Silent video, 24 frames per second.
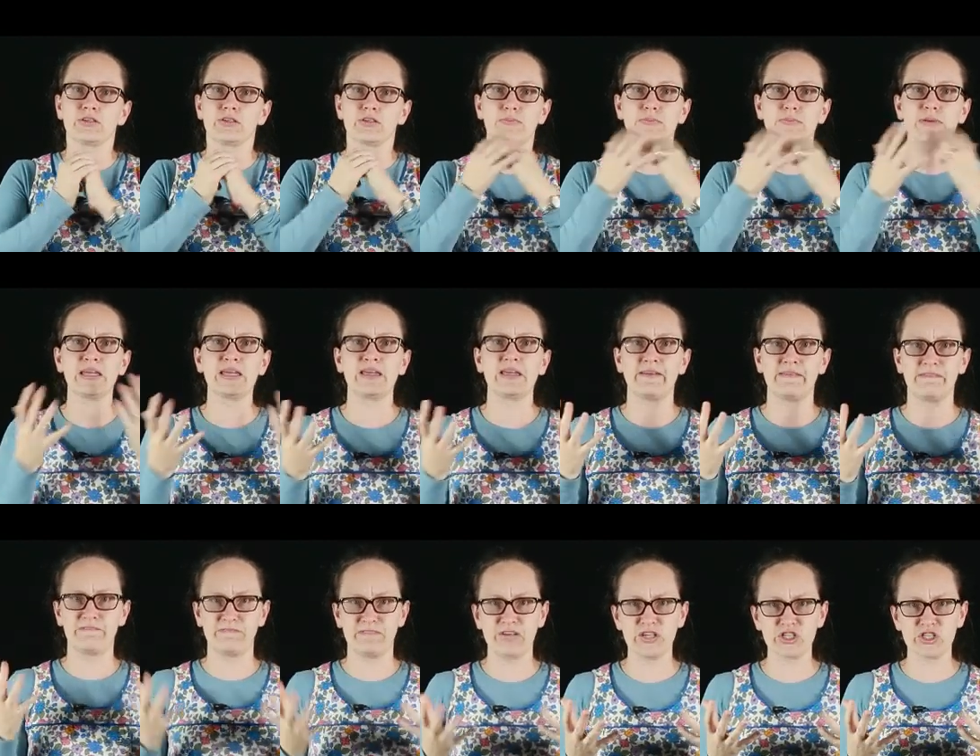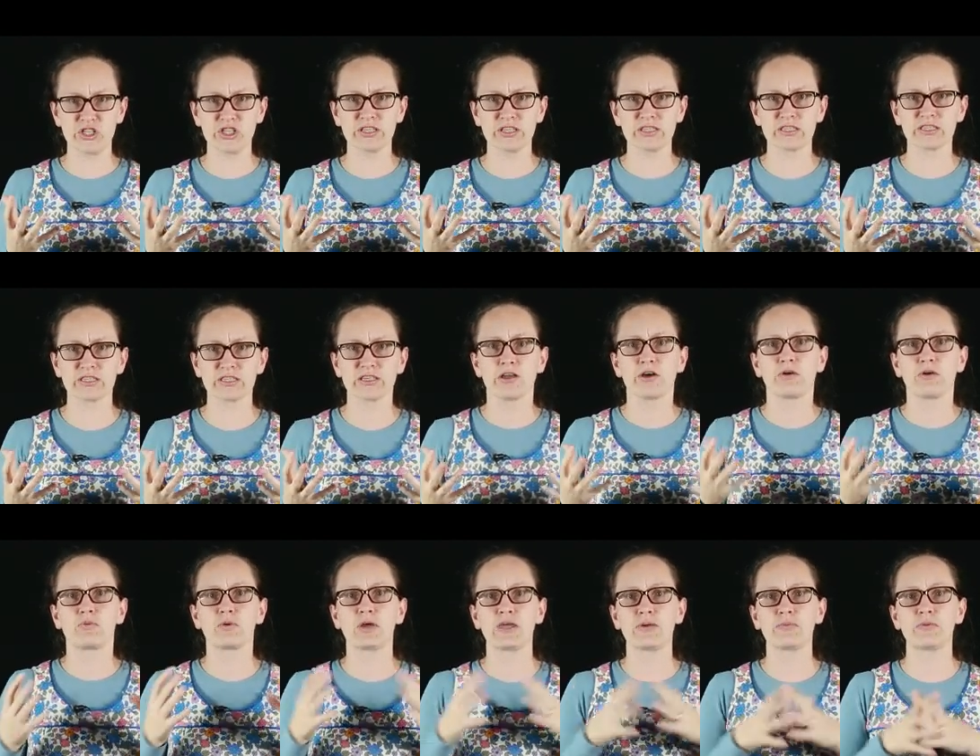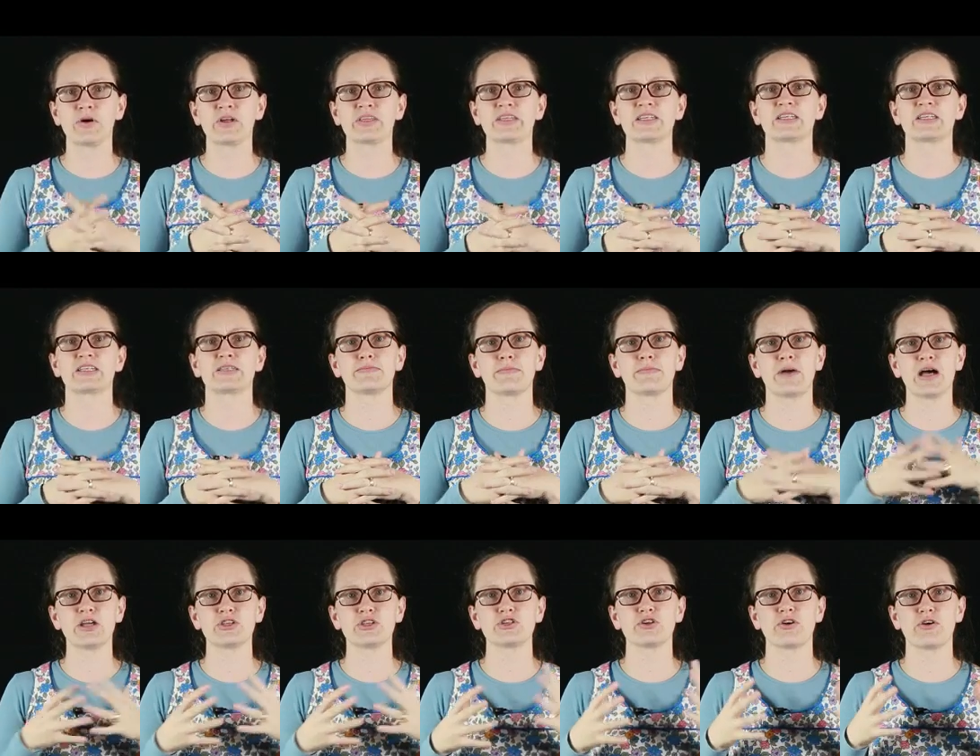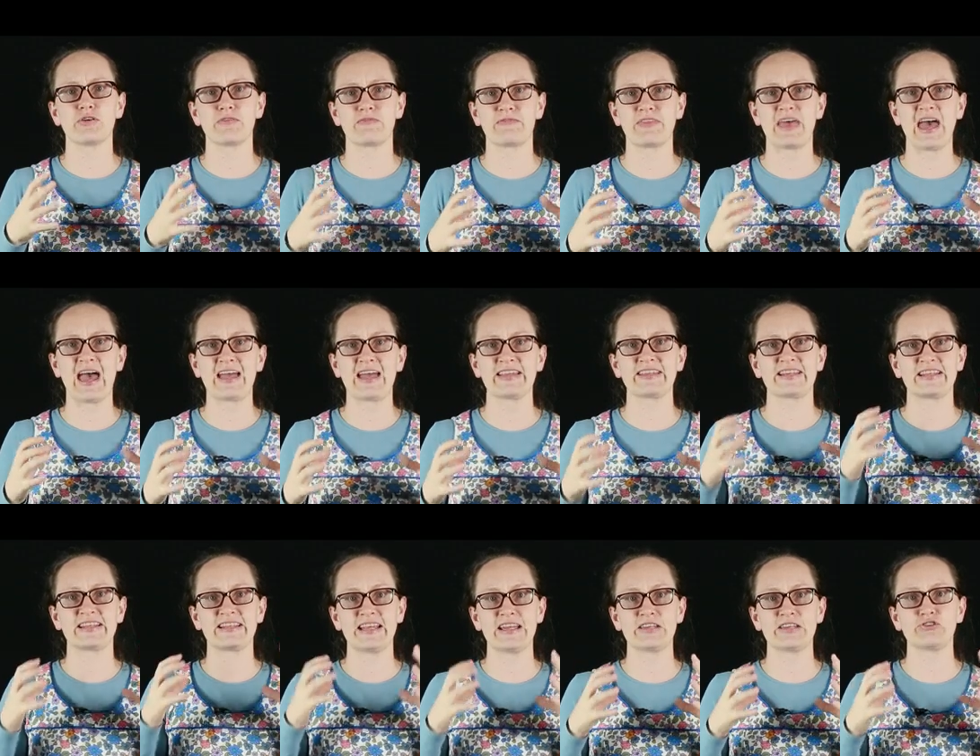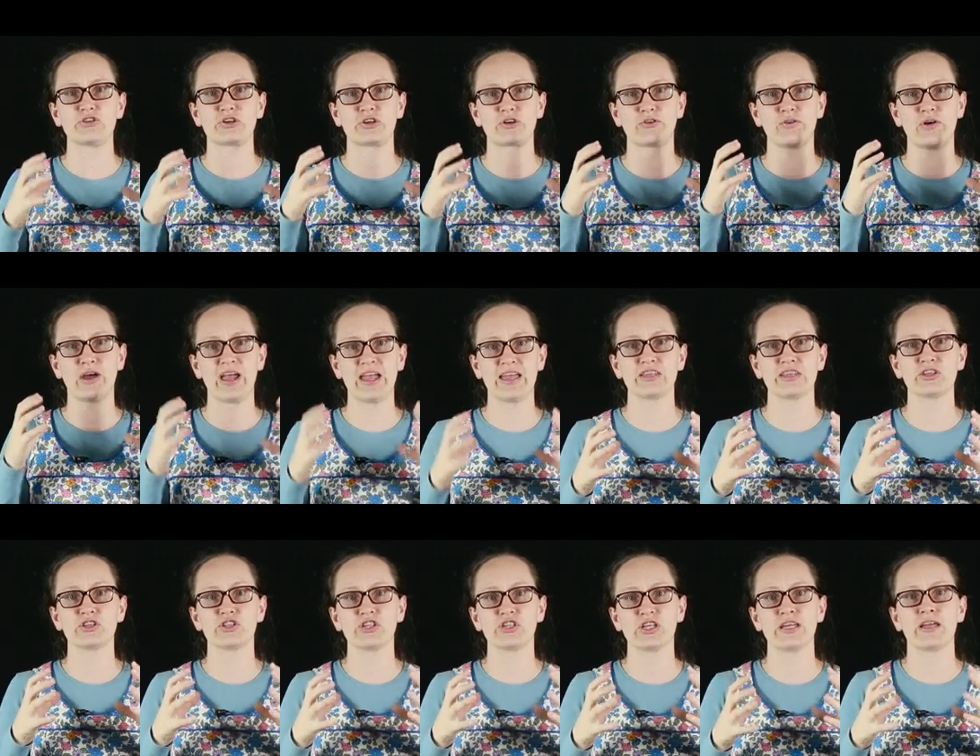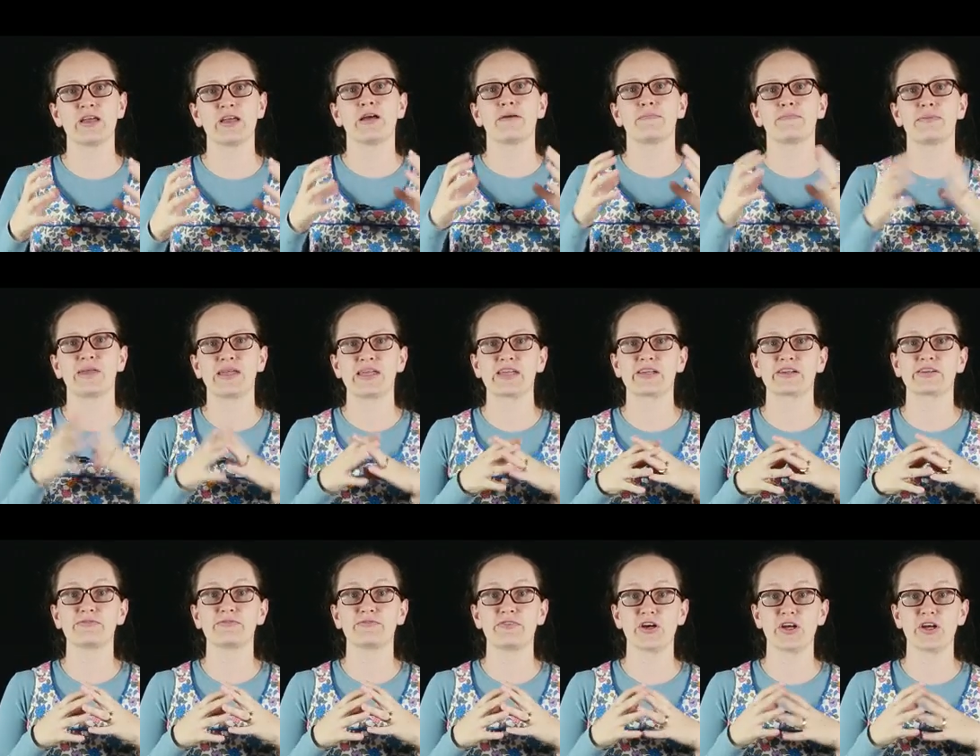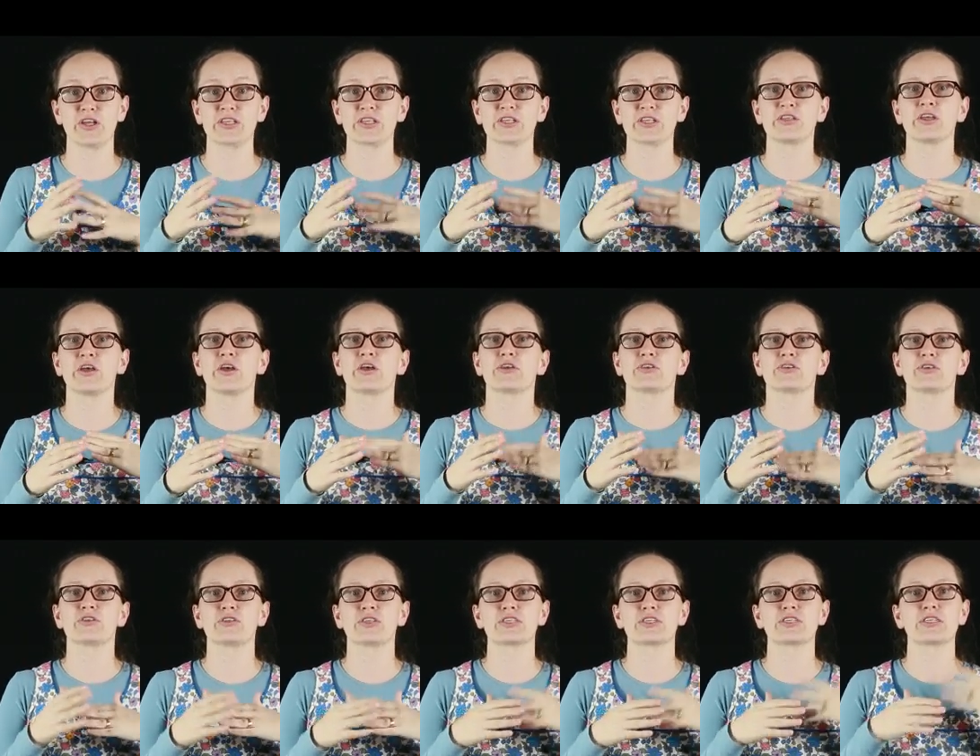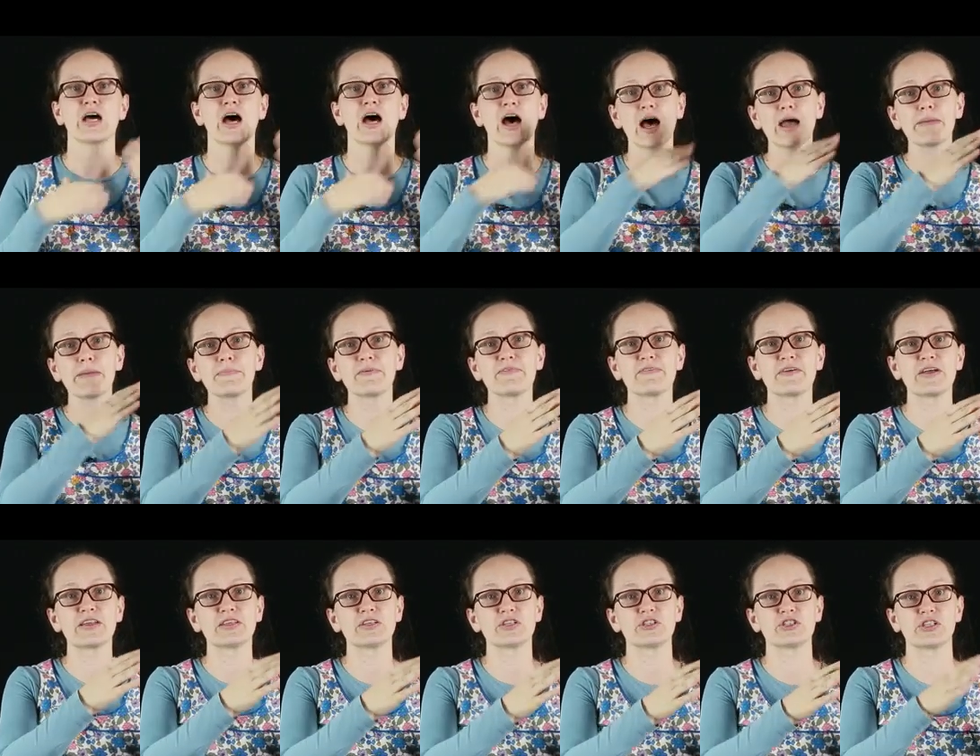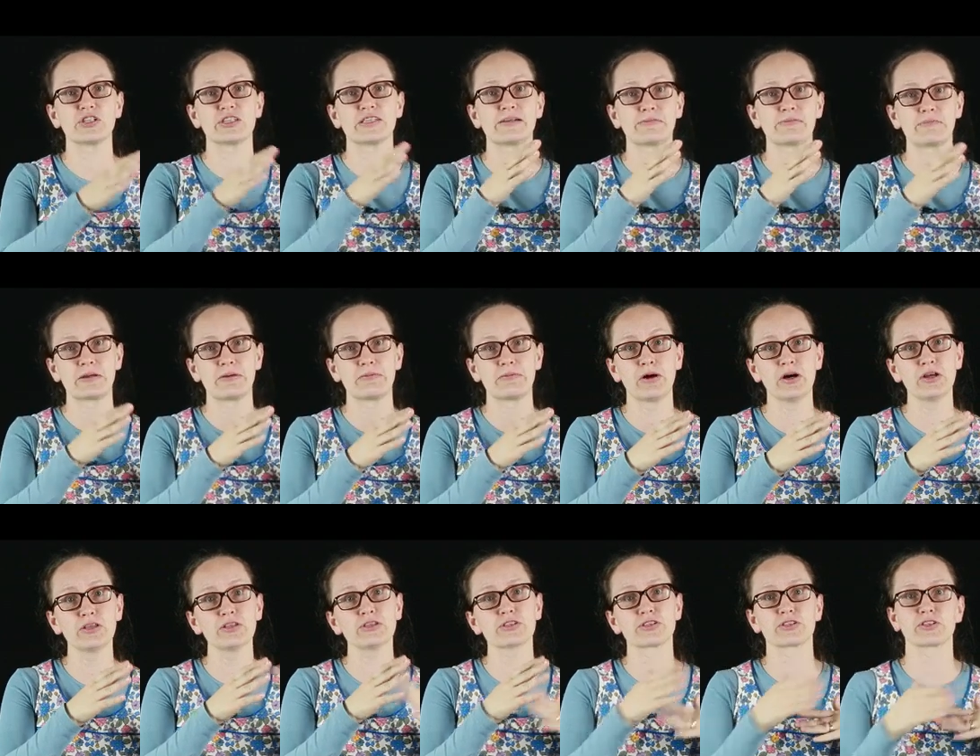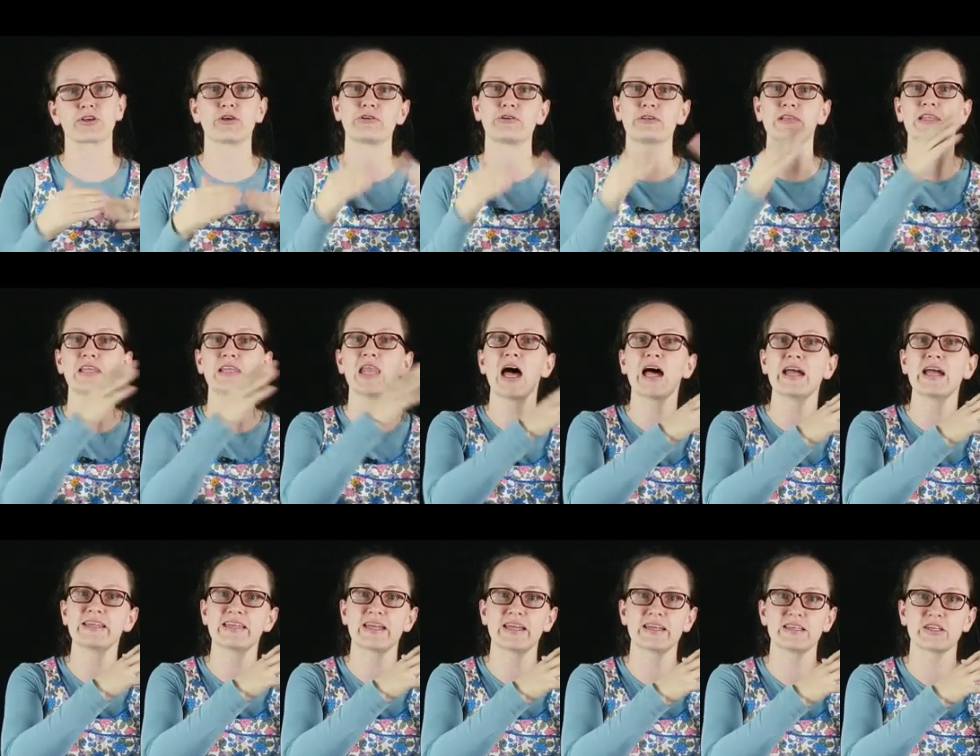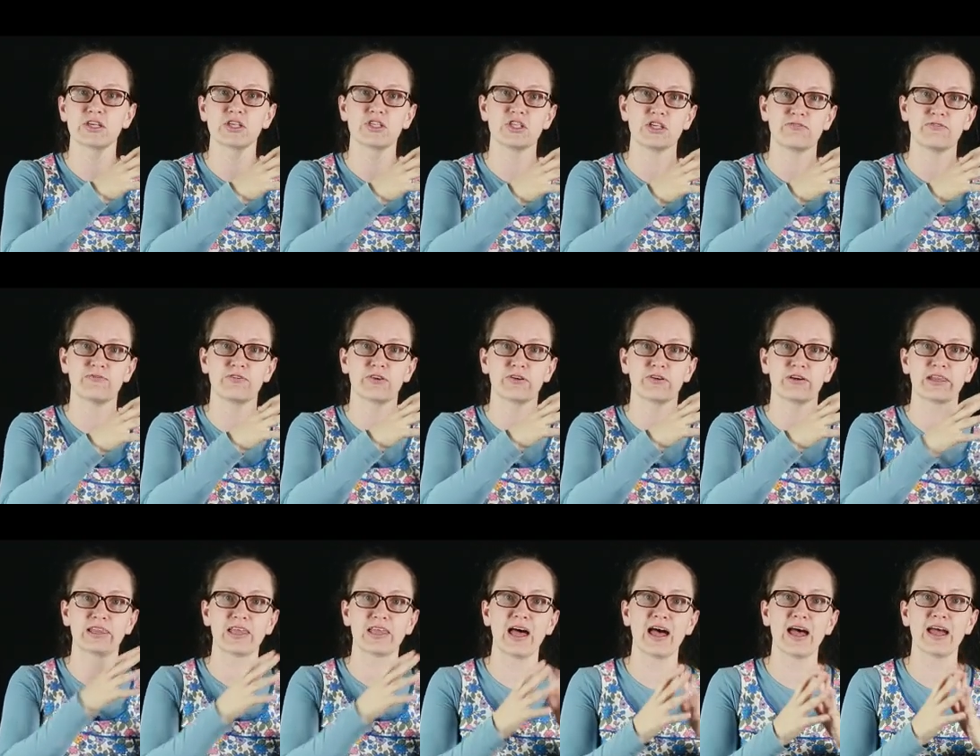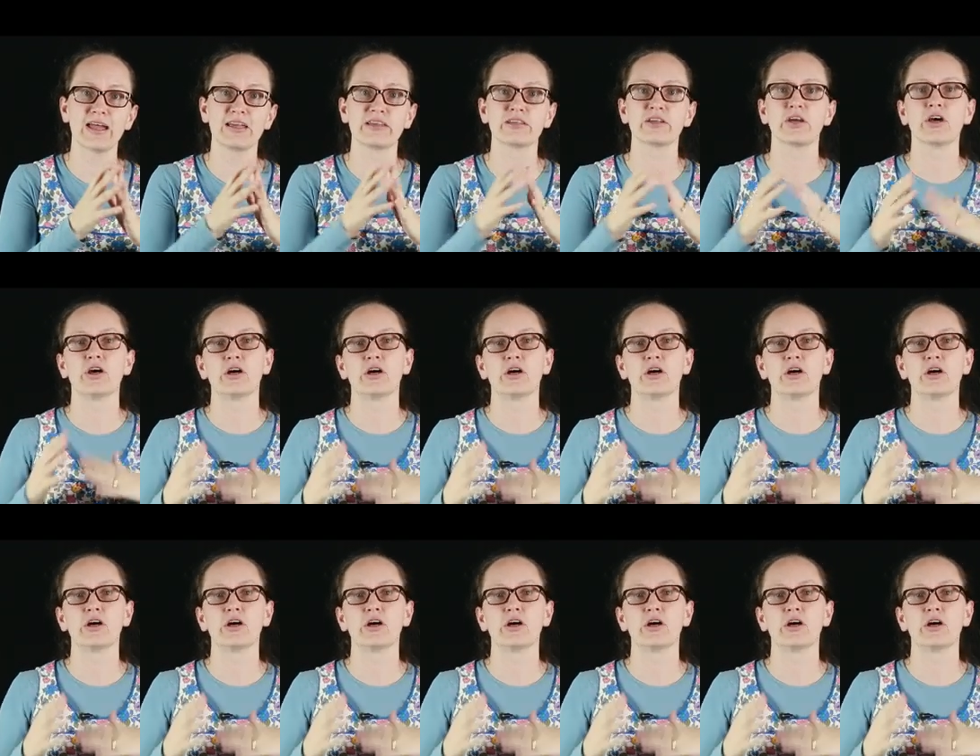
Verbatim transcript: To be efficient, we want as much of that electrical energy being converted to the type of energy that we want, so light energy for a light,